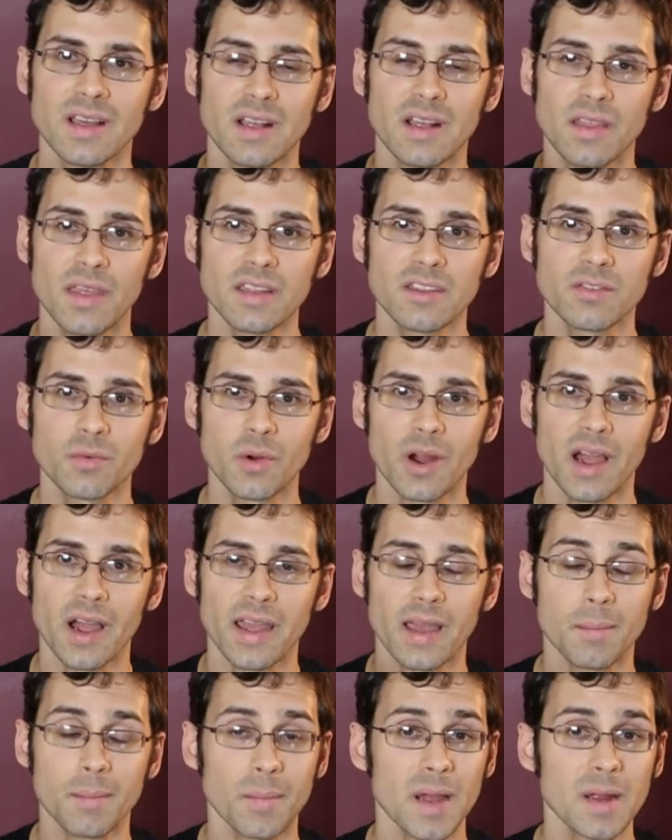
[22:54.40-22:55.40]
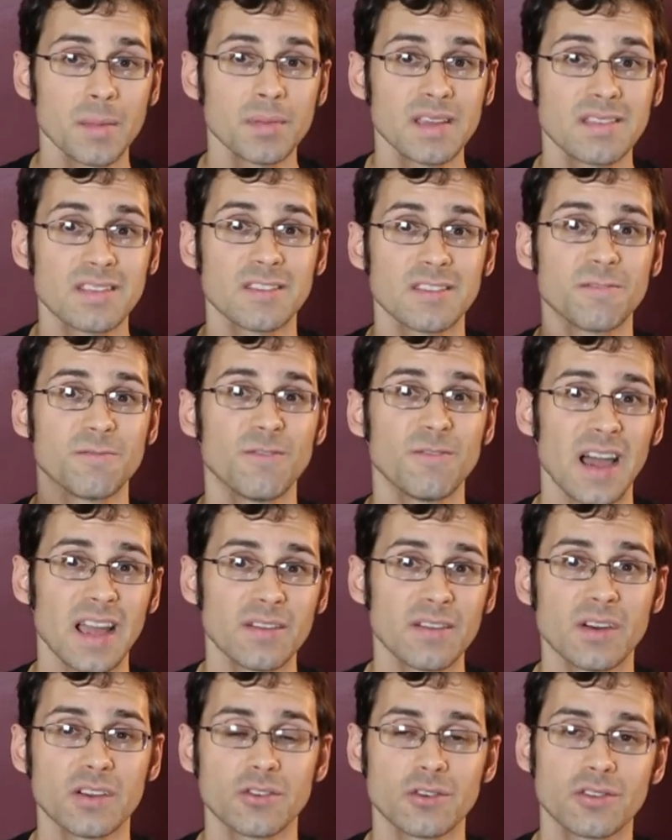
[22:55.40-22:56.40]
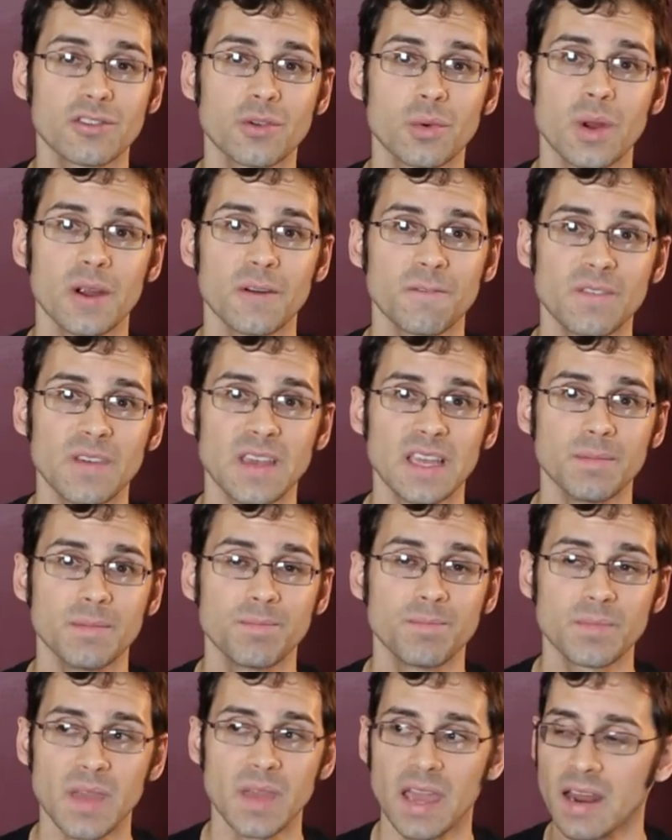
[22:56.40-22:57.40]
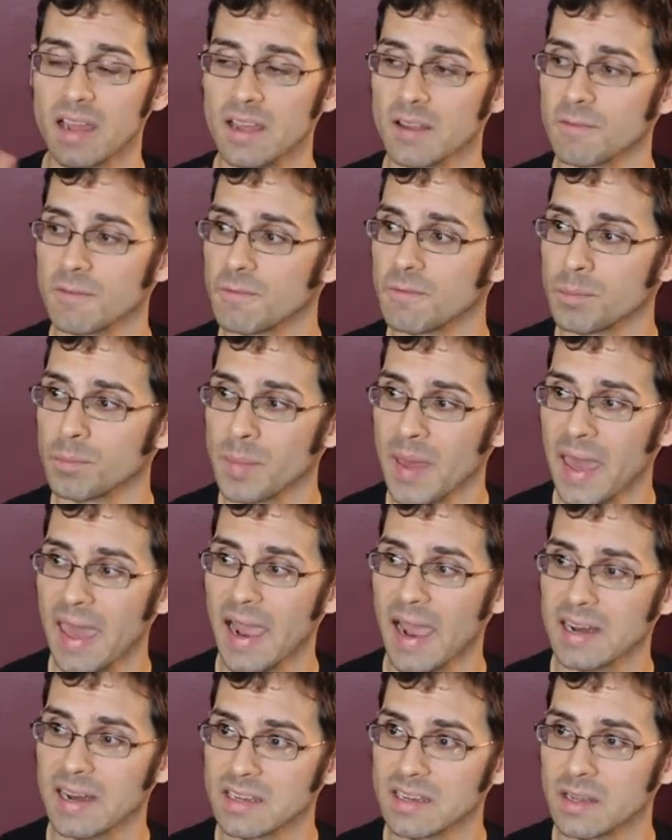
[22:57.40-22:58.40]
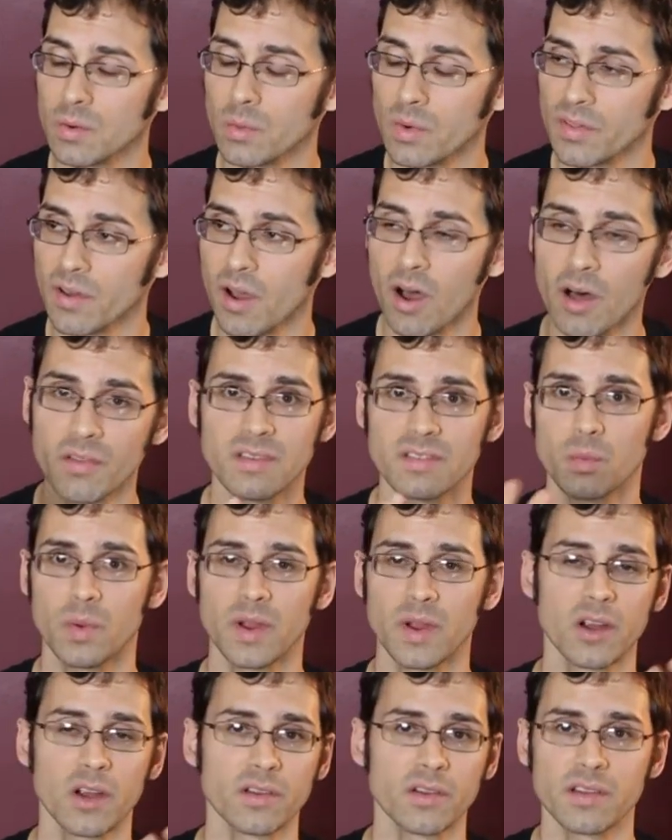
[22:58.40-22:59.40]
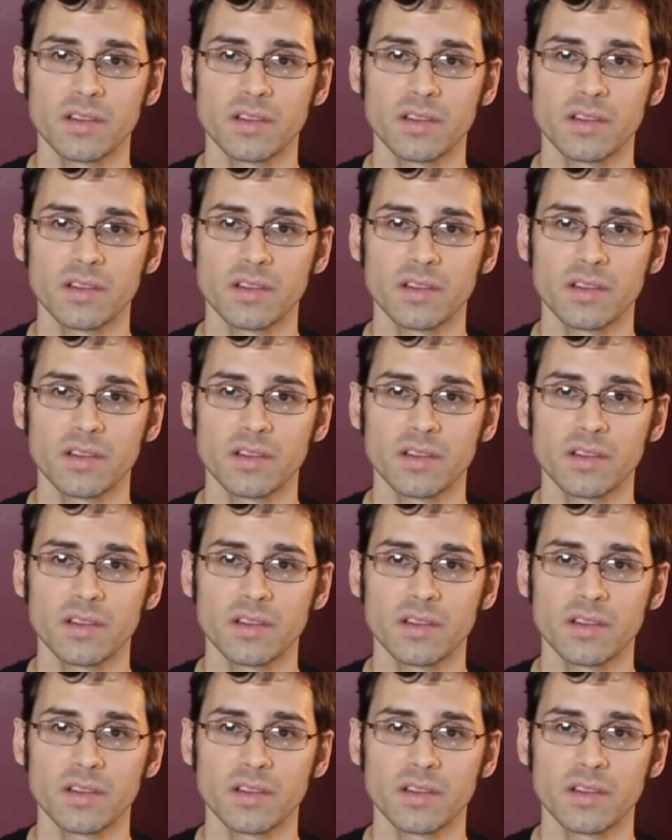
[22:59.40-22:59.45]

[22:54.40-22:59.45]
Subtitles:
That's where I am. My place is 500 square feet, and I packed it with all these weird little